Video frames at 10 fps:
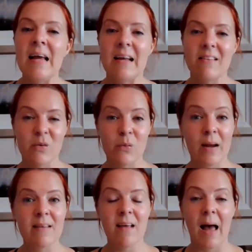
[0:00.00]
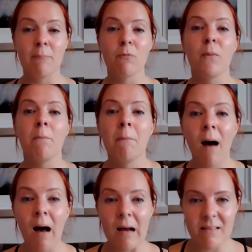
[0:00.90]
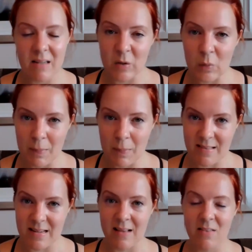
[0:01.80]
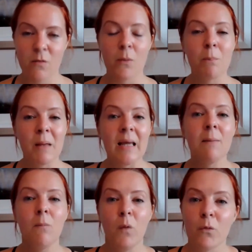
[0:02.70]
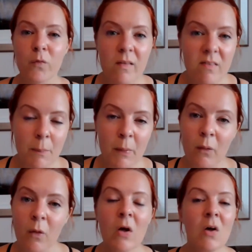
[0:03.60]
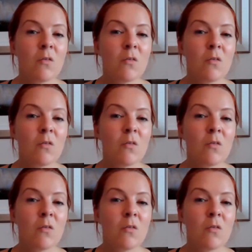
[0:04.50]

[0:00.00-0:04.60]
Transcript: It's a great time for marketing your business, for being more visible,